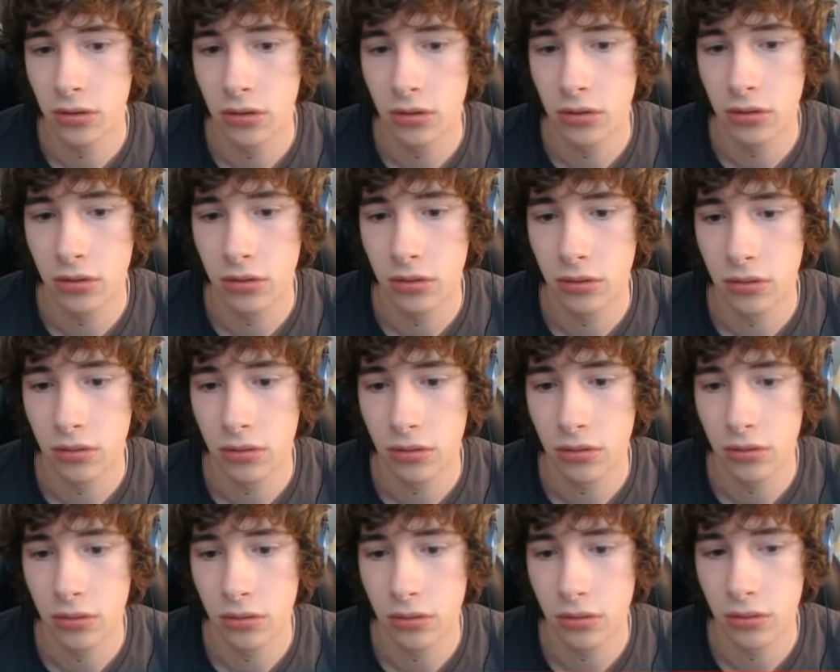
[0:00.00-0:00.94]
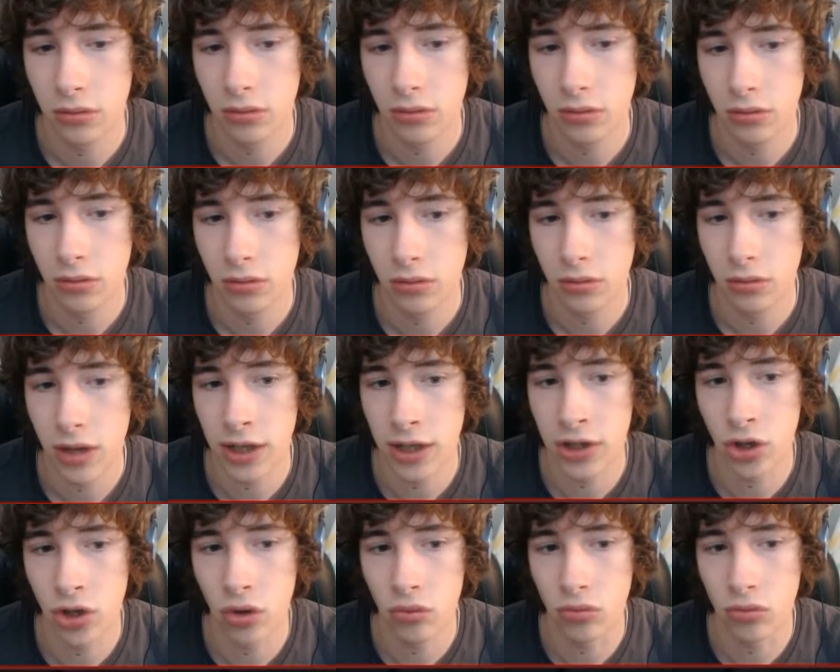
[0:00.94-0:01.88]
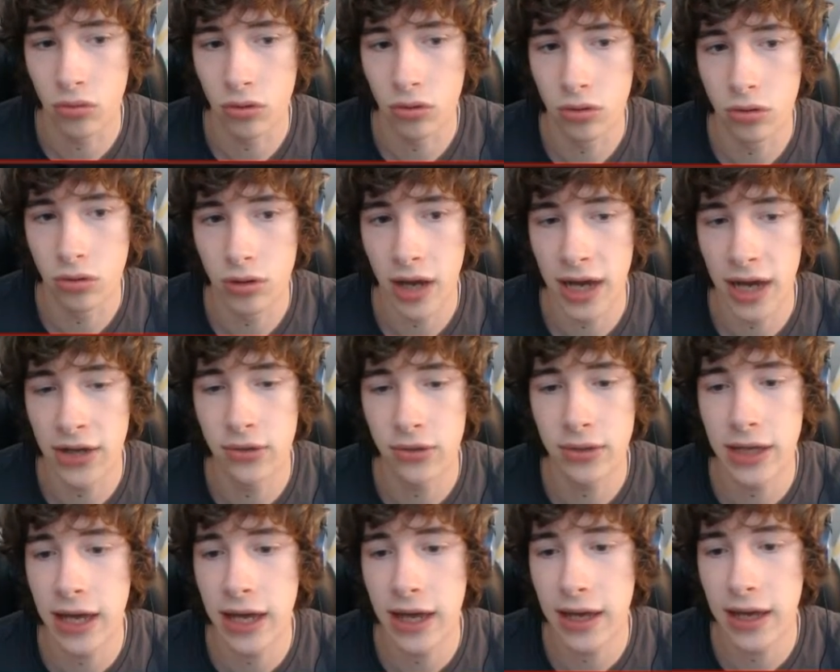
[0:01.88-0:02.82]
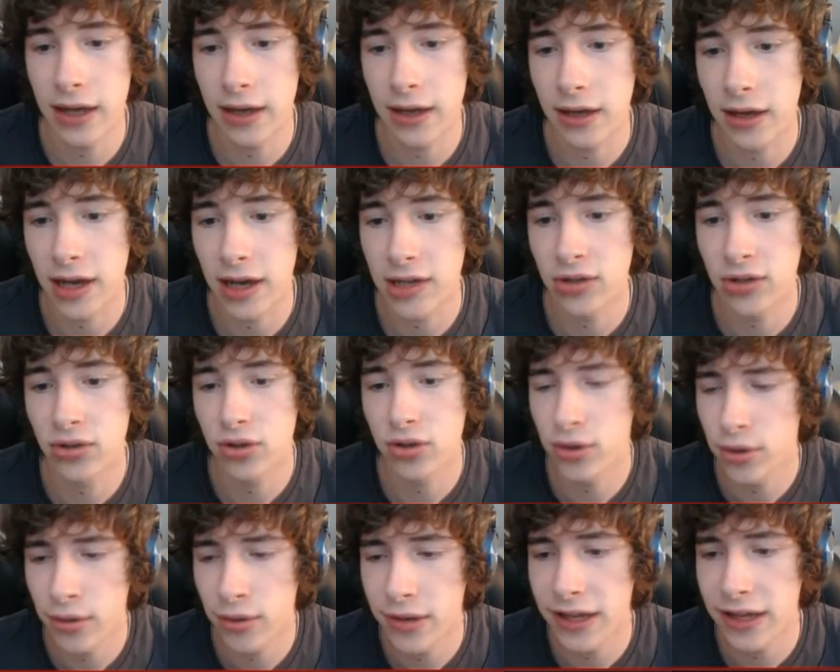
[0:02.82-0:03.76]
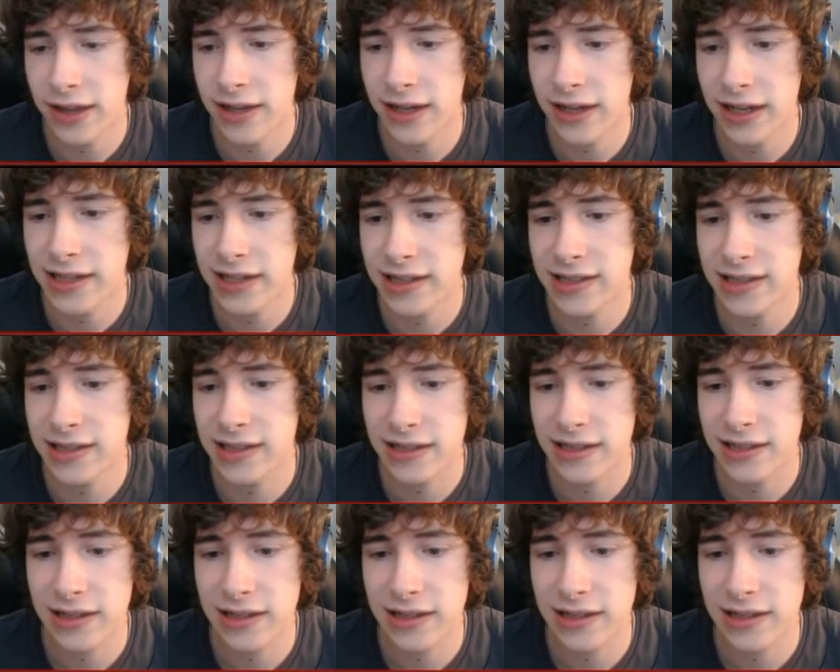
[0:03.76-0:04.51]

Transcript: I don't. I don't care. I don't know who Ethan is.